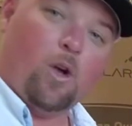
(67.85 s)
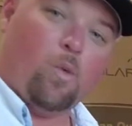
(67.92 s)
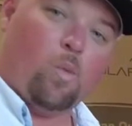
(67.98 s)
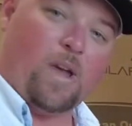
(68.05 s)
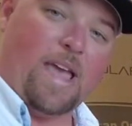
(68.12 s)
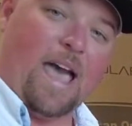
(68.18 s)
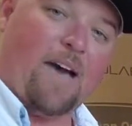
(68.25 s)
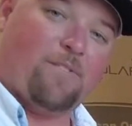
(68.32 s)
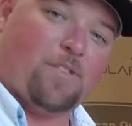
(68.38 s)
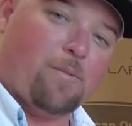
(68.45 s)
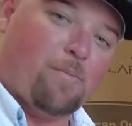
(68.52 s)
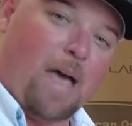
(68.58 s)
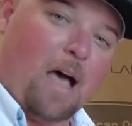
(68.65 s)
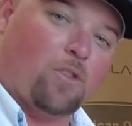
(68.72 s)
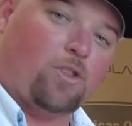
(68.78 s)
We have to
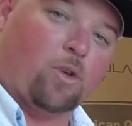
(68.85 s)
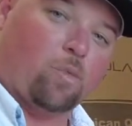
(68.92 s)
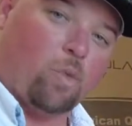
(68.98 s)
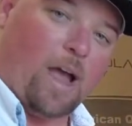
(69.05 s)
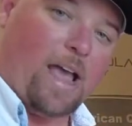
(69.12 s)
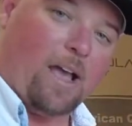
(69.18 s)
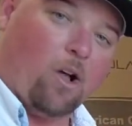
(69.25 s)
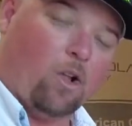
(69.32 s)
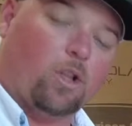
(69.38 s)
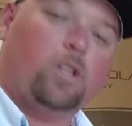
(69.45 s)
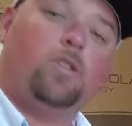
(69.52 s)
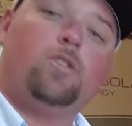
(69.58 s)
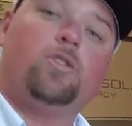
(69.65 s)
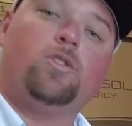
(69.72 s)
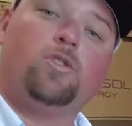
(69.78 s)
mount the rail
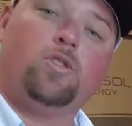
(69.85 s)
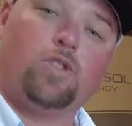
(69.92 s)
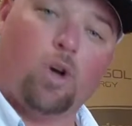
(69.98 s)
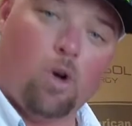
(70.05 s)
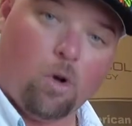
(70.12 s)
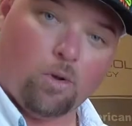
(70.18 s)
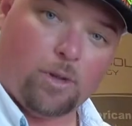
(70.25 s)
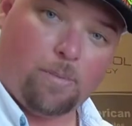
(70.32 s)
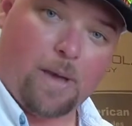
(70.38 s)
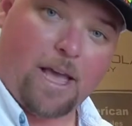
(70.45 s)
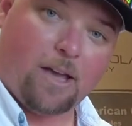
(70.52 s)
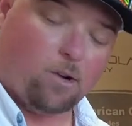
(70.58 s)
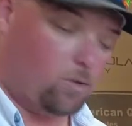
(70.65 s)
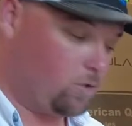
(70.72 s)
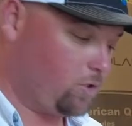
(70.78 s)
to hold the
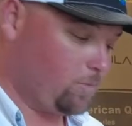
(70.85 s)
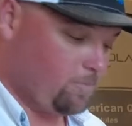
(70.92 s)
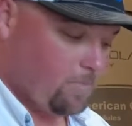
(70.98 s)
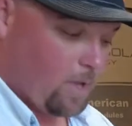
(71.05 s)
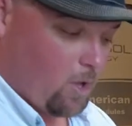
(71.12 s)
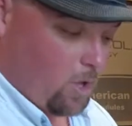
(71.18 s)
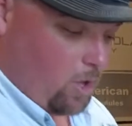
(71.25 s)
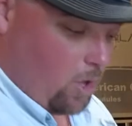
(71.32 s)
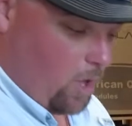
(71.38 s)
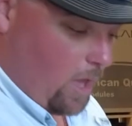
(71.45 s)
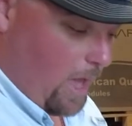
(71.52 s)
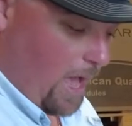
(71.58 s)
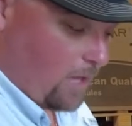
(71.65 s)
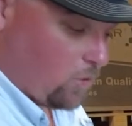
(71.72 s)
panels, as